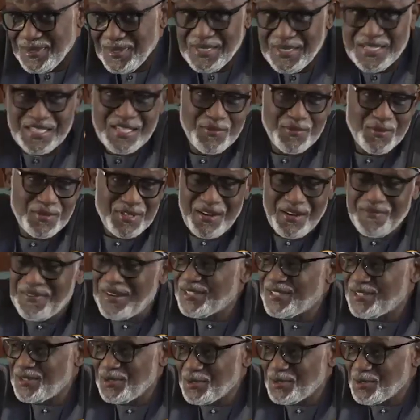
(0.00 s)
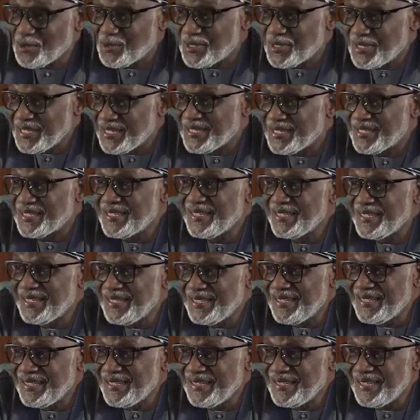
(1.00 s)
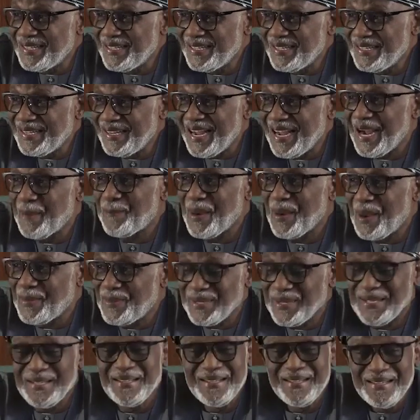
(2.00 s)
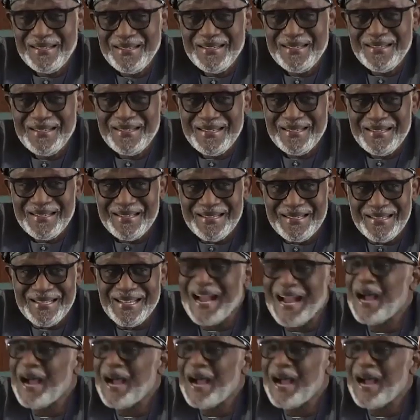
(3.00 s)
The civil servants in Ondo State are probably the